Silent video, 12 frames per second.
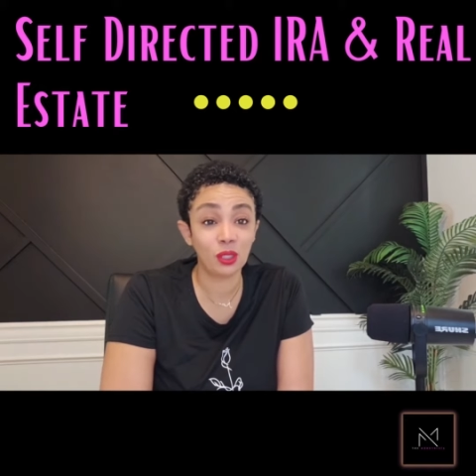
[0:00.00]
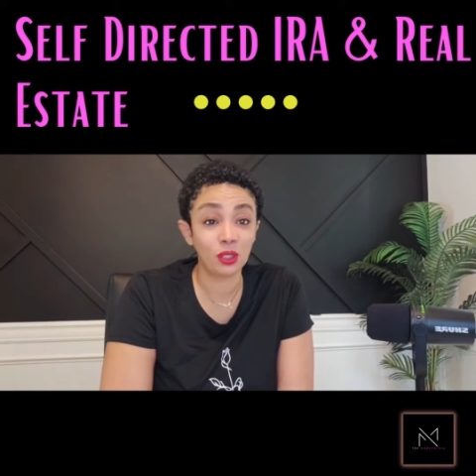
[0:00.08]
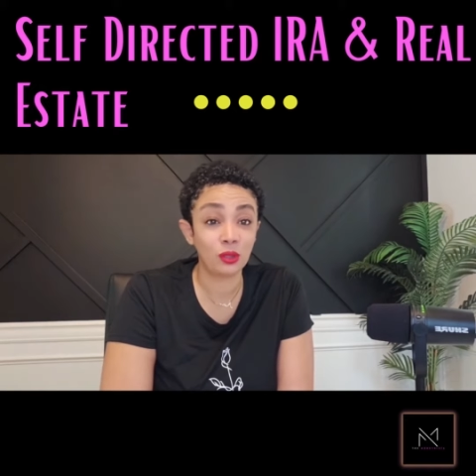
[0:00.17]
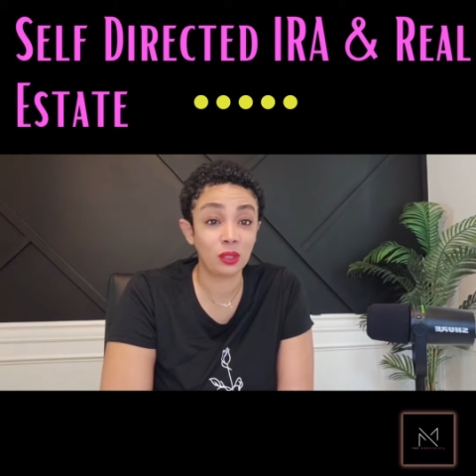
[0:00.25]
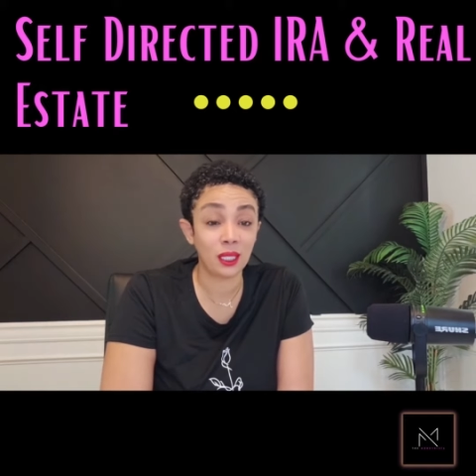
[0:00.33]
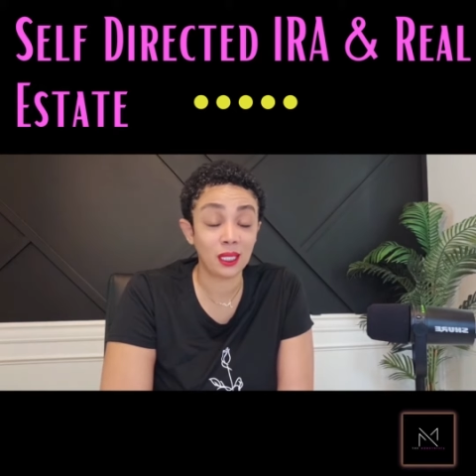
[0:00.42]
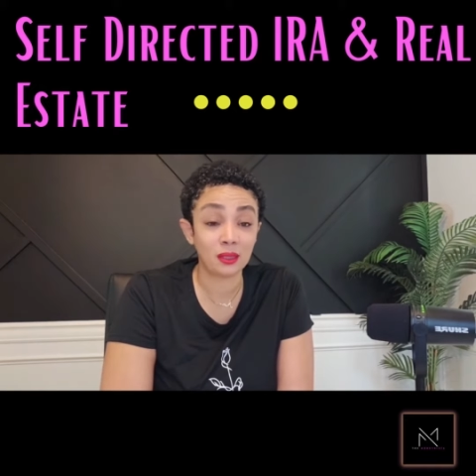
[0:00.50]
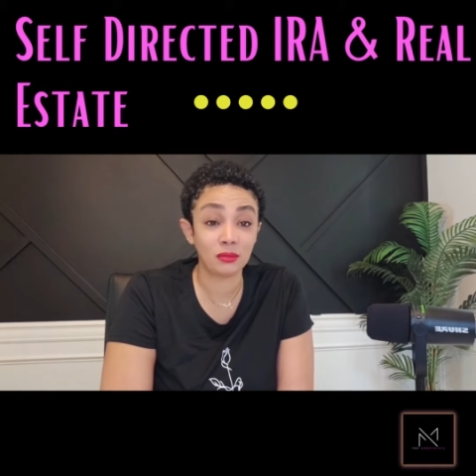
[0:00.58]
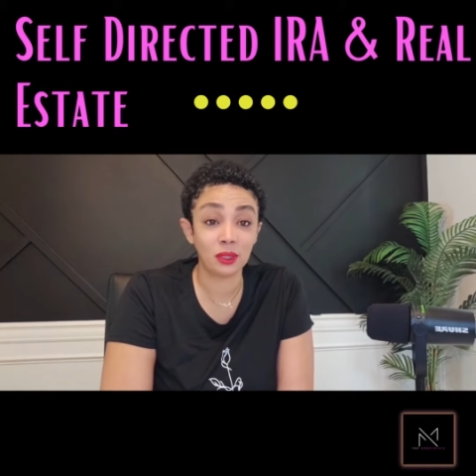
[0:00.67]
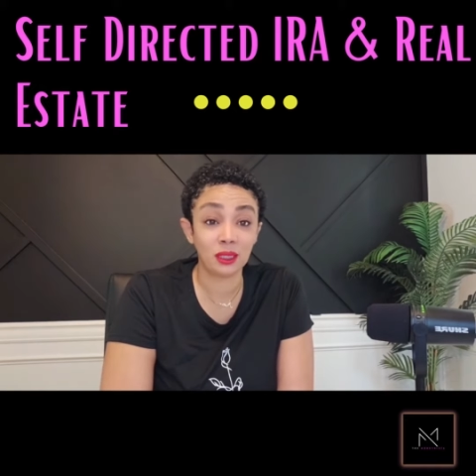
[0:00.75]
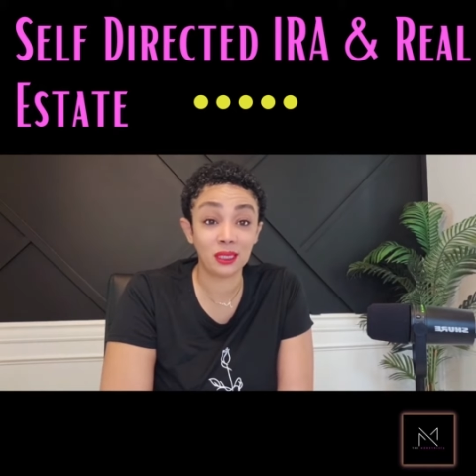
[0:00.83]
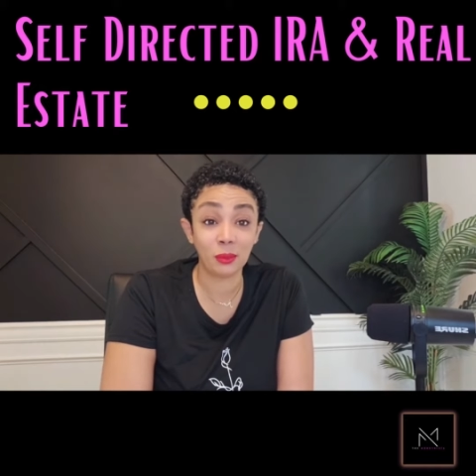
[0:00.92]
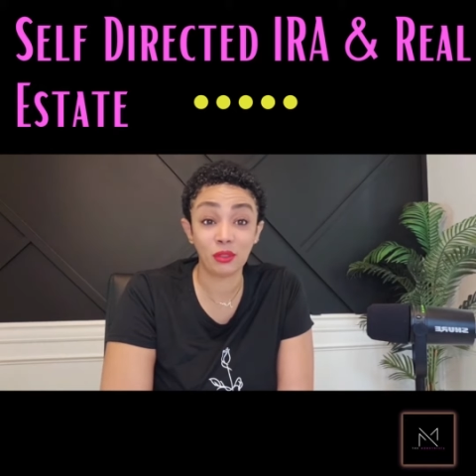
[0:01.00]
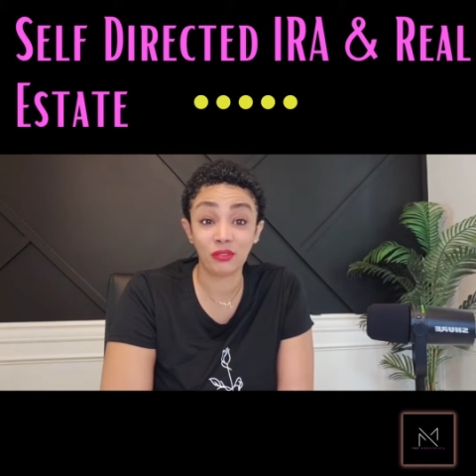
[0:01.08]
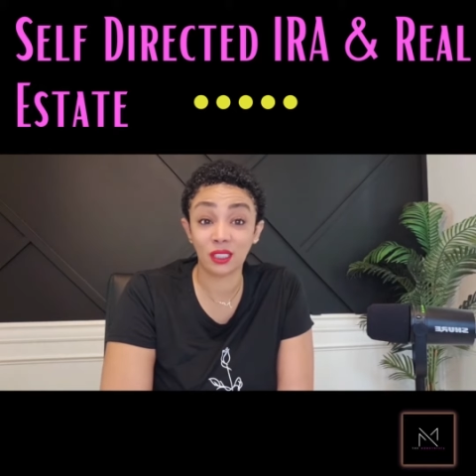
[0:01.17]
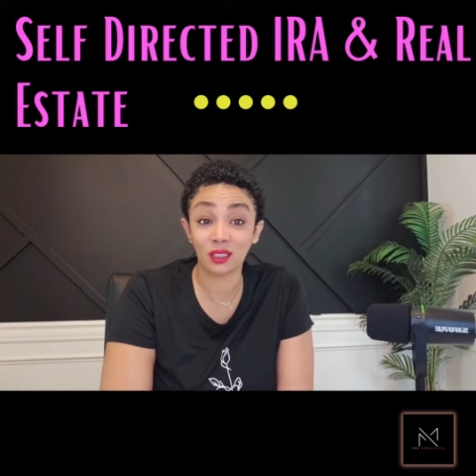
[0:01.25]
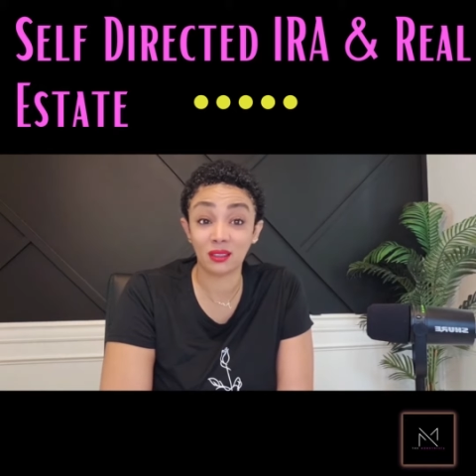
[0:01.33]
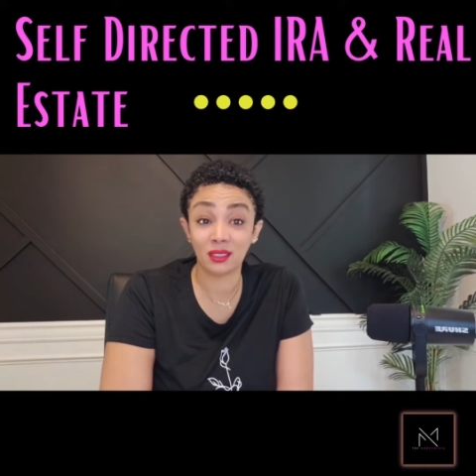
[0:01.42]
utilize real estate
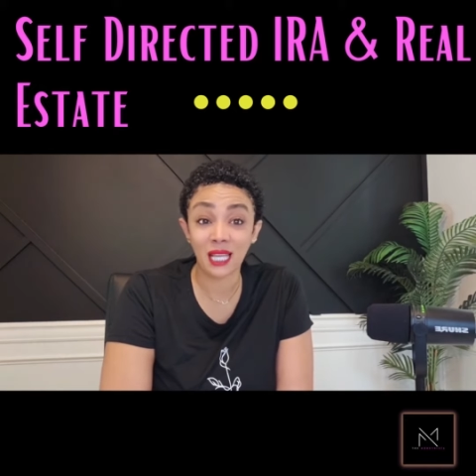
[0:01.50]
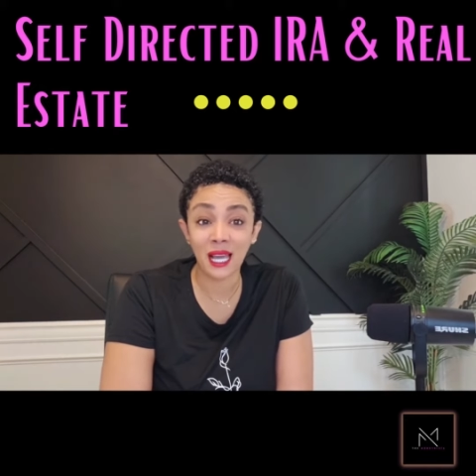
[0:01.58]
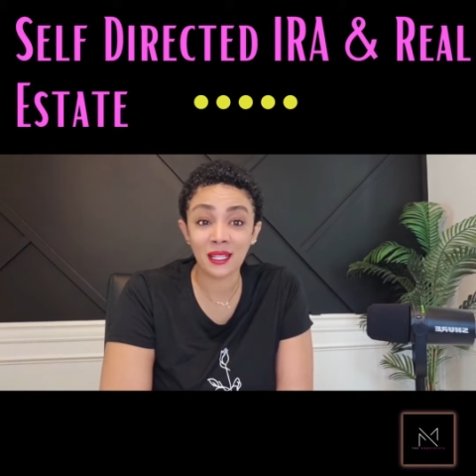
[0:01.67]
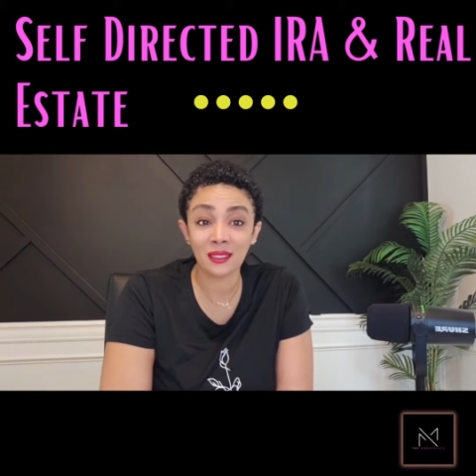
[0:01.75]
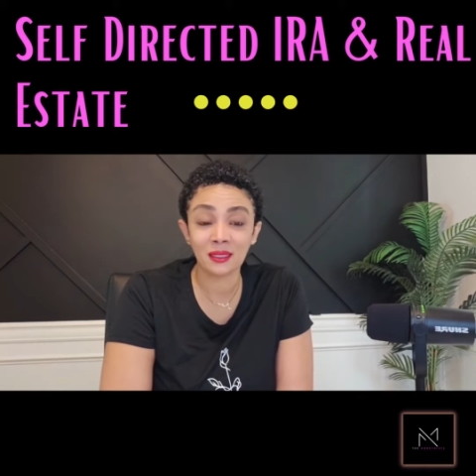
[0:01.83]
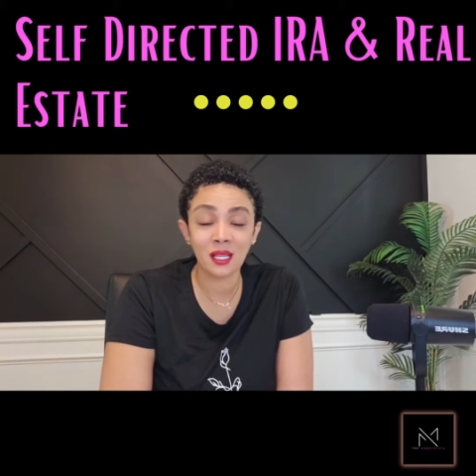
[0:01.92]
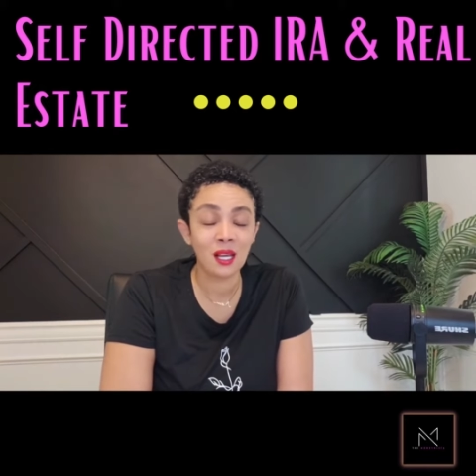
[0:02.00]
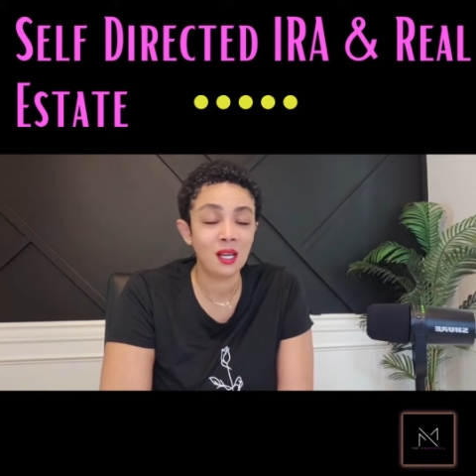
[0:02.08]
professional status.